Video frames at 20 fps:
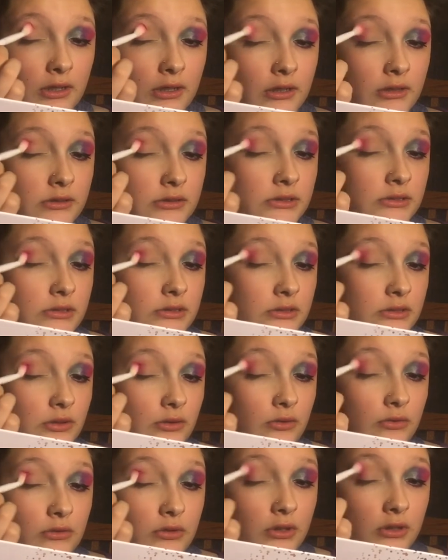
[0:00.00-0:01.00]
in
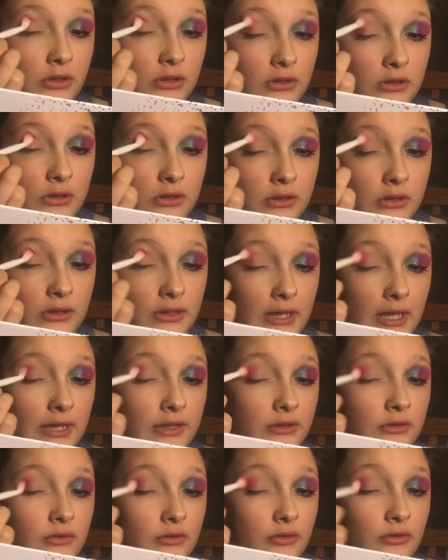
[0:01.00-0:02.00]
so long,
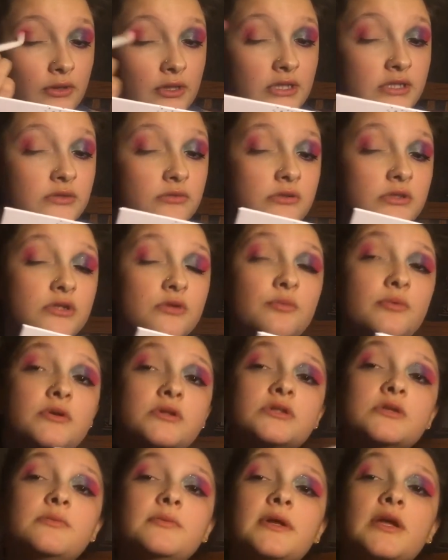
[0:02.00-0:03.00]
and you know, this was
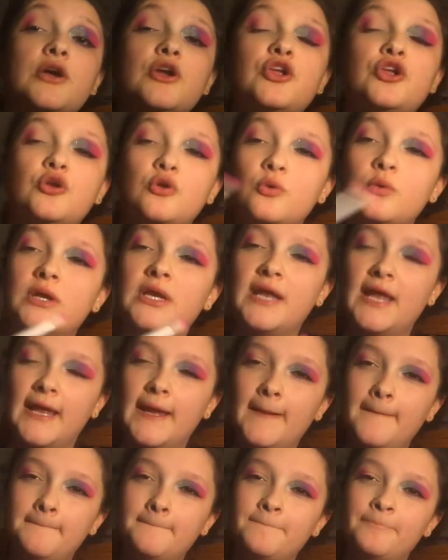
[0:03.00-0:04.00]
supposed to be a
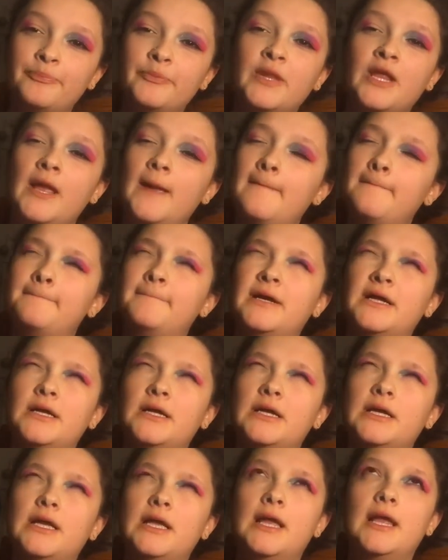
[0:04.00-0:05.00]
Q&A,
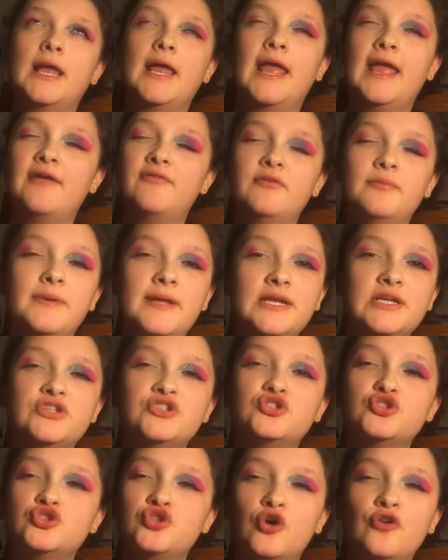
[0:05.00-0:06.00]
but
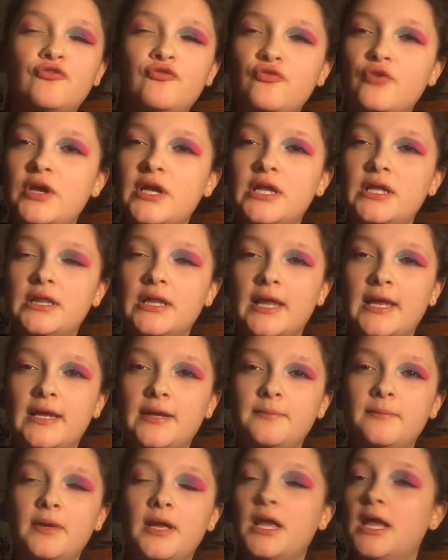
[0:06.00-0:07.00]
everybody's so freaking
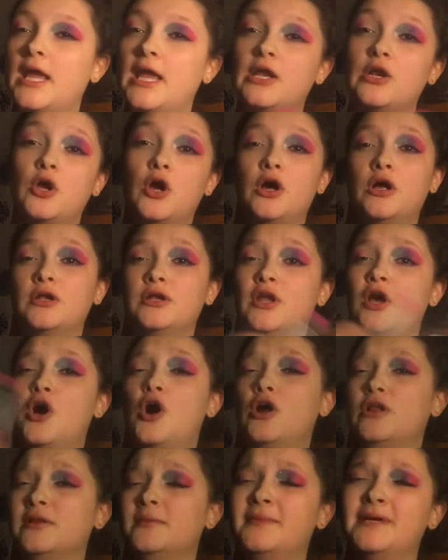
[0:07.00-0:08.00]
lame, and on
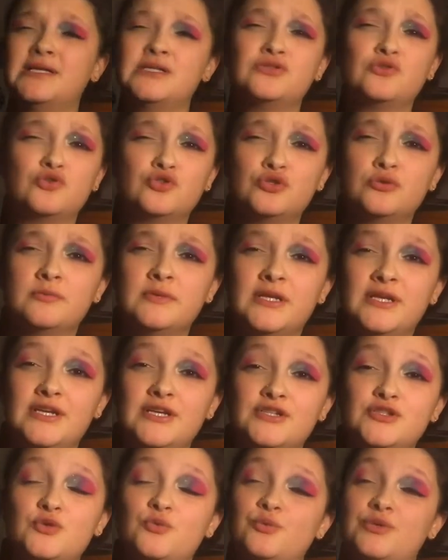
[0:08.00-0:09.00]
all of my social
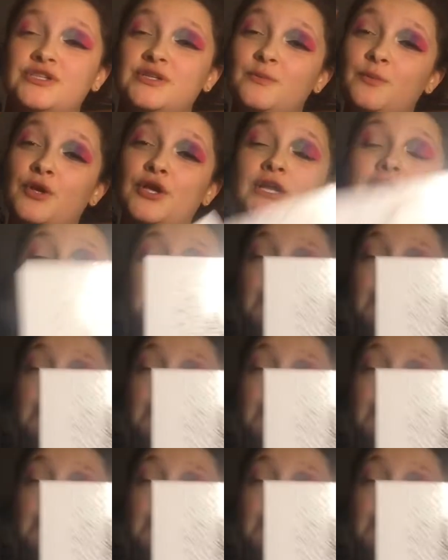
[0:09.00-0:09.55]
medias, which I'm gonna